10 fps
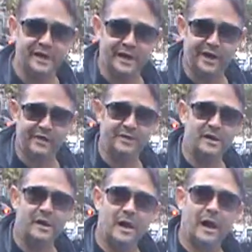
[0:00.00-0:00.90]
here
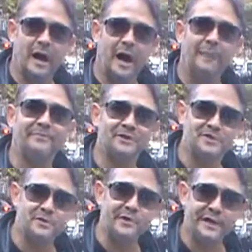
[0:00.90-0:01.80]
up the
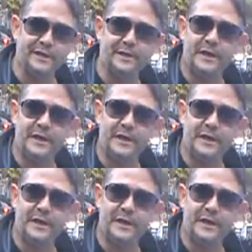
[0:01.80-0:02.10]
street.